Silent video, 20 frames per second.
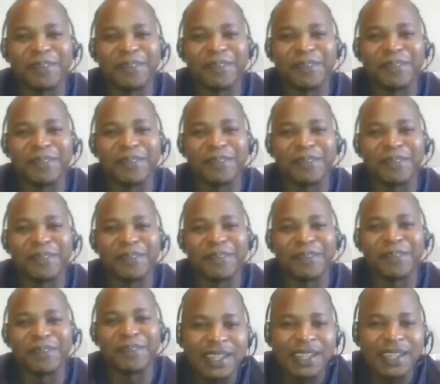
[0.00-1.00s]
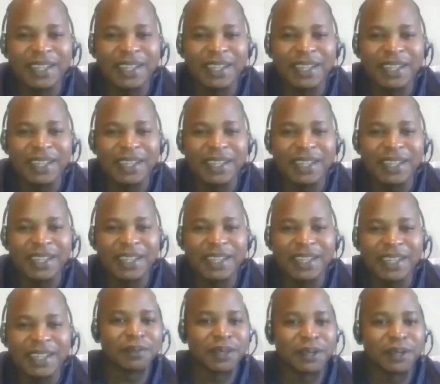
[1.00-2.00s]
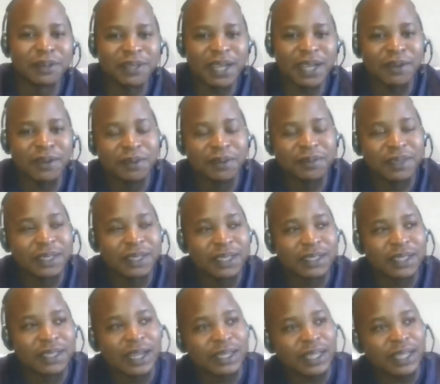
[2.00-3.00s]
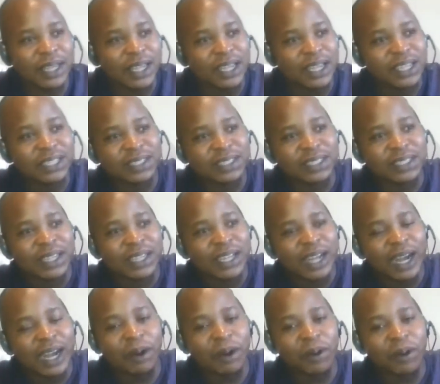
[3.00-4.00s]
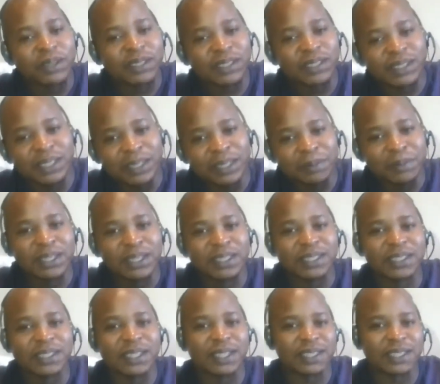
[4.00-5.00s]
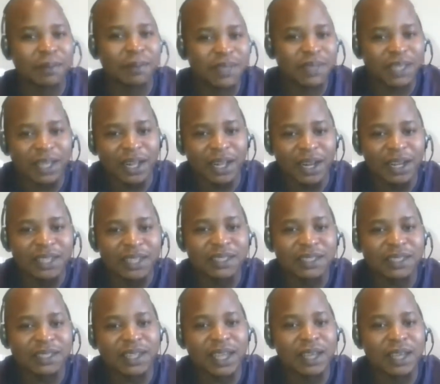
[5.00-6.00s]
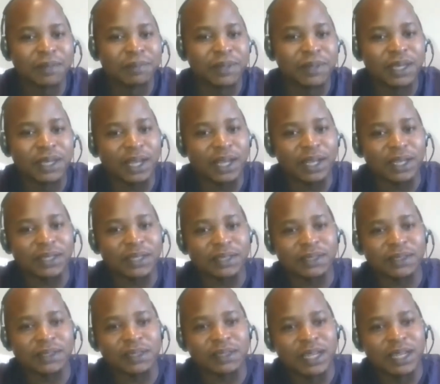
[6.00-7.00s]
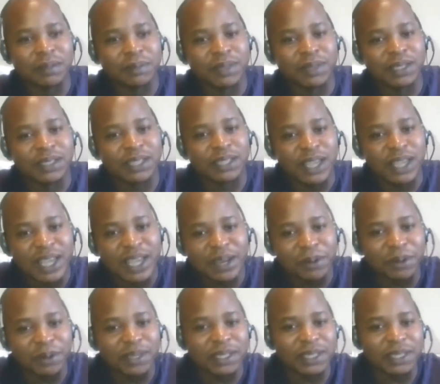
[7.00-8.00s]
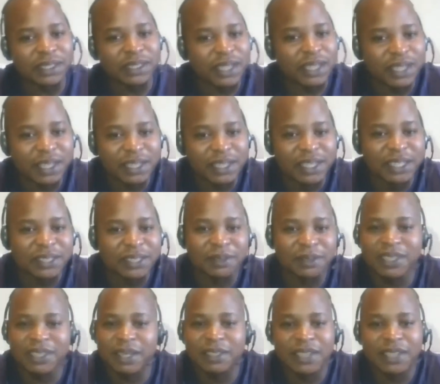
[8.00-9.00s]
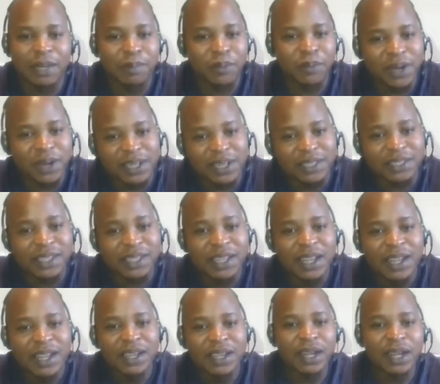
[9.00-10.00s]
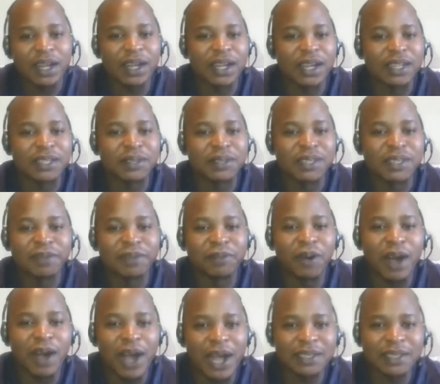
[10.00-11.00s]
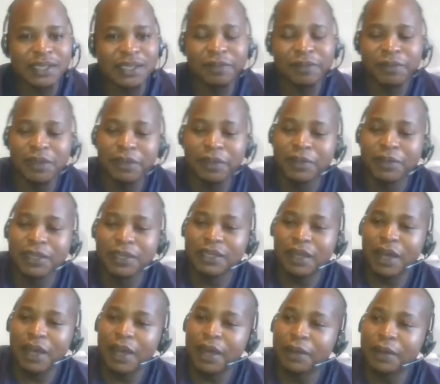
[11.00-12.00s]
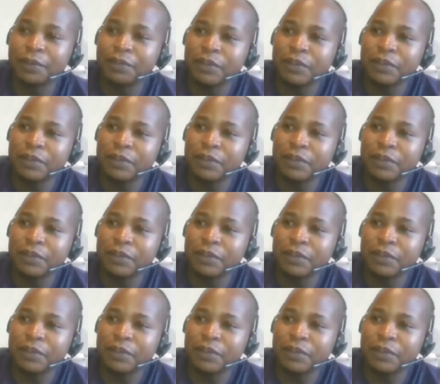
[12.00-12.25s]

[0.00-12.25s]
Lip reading: Xhosa. So it doesn't have those kind of things that H or C means something else. It can be can means K on in English on in some words. You see, for us, if it's A